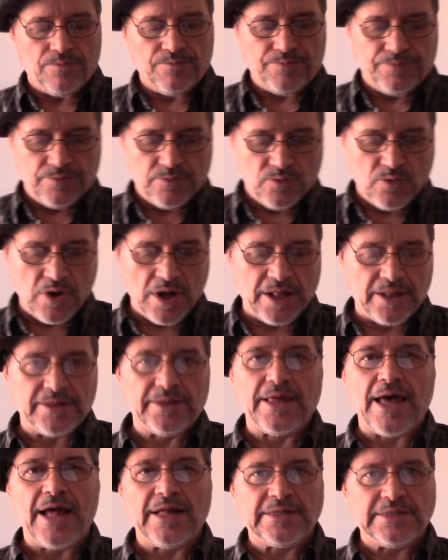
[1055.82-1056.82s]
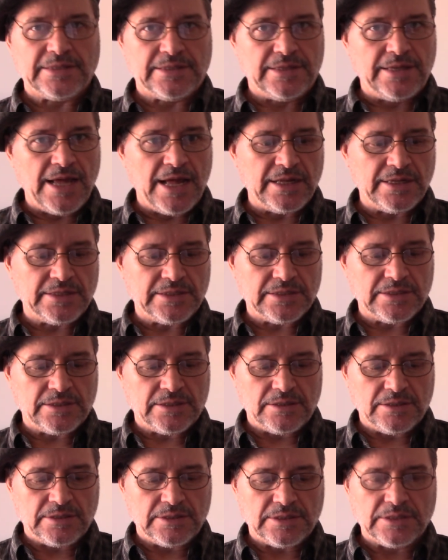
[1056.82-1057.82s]
Well, that's
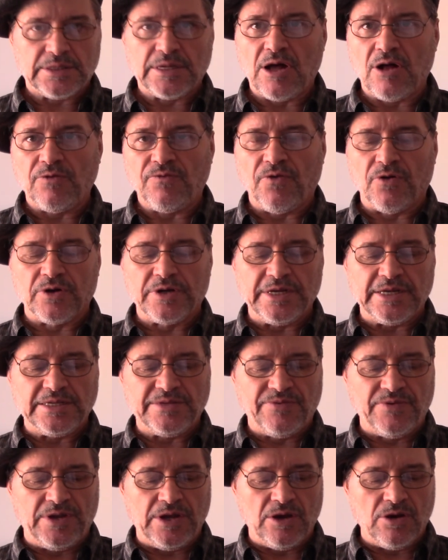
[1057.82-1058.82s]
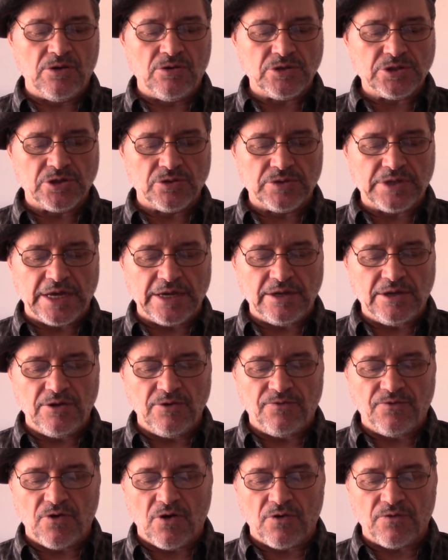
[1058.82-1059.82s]
all for this video. So thank you
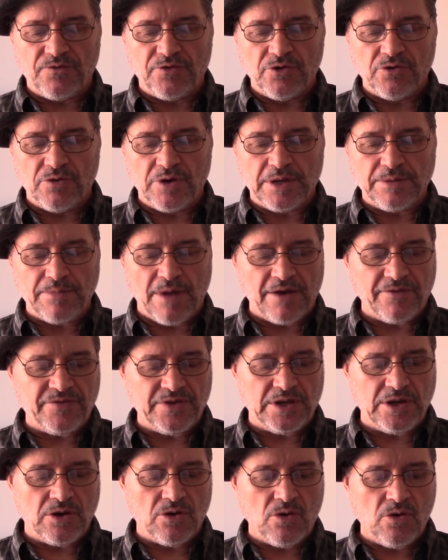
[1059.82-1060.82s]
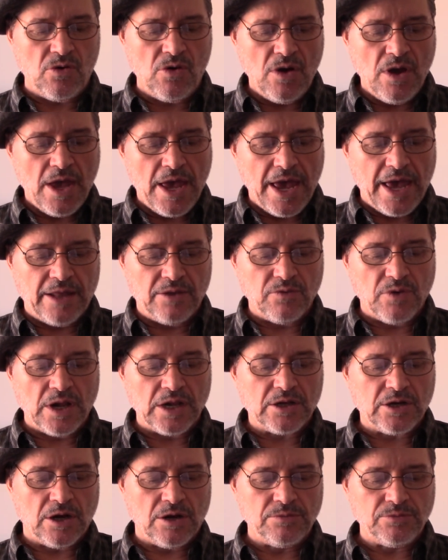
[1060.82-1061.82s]
for viewing my video, and
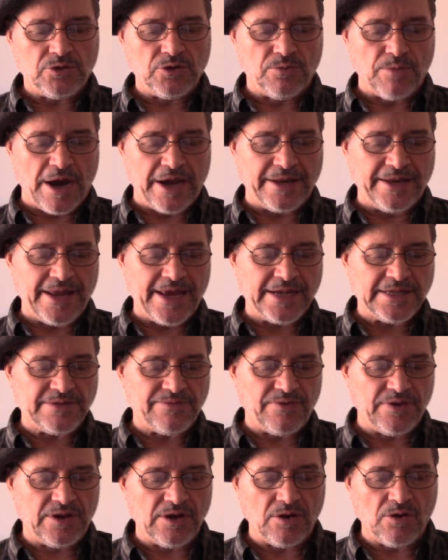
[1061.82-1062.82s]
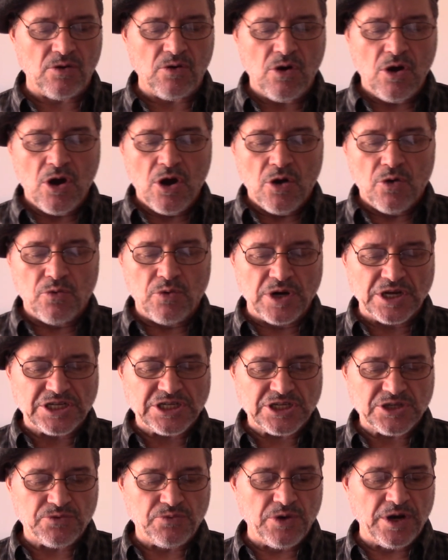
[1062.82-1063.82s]
welcome to my next video,
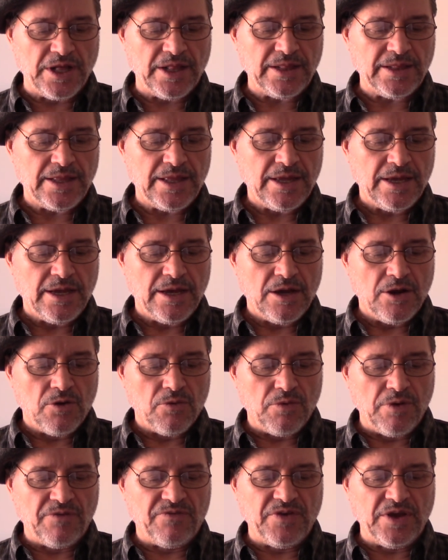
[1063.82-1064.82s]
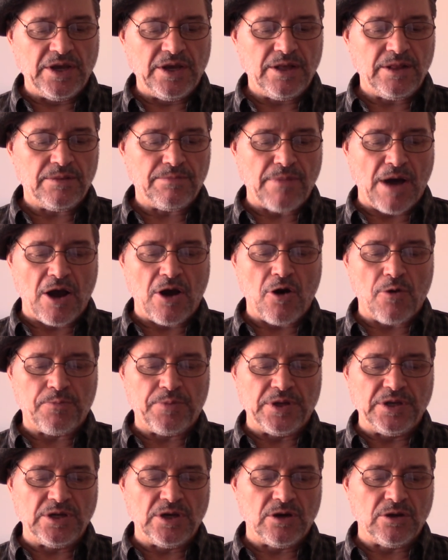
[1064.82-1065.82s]
which will reveal my
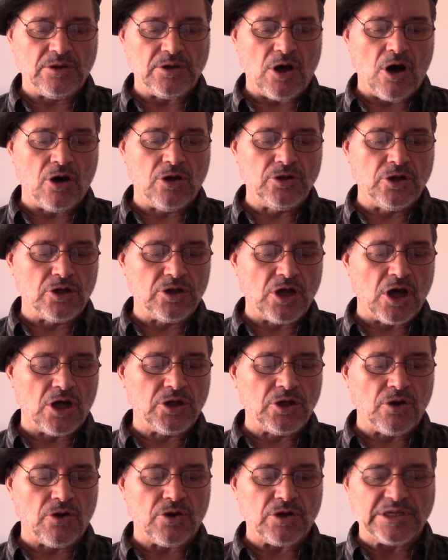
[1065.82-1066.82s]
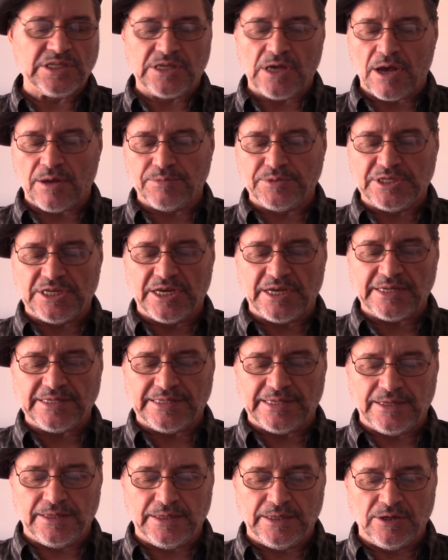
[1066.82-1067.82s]
opinion on another subjects
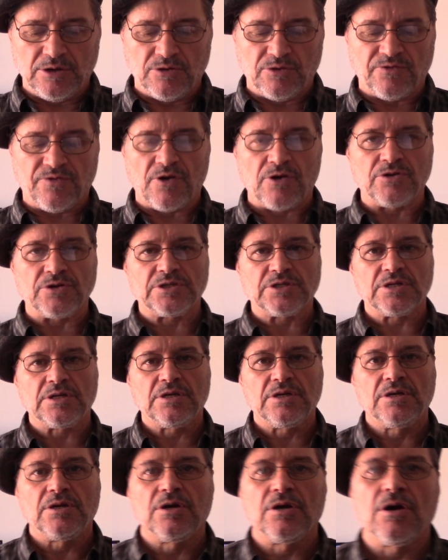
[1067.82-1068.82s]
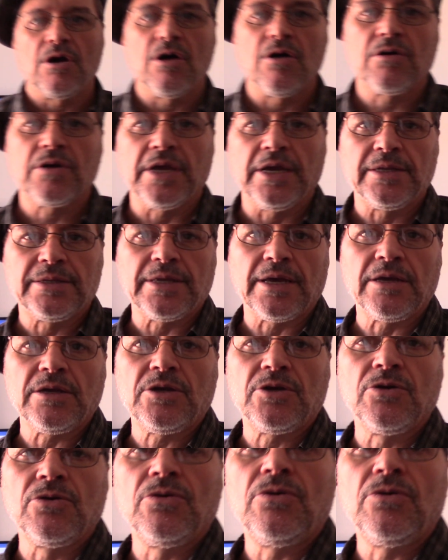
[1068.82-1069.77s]
in the universe. Okay, thank you.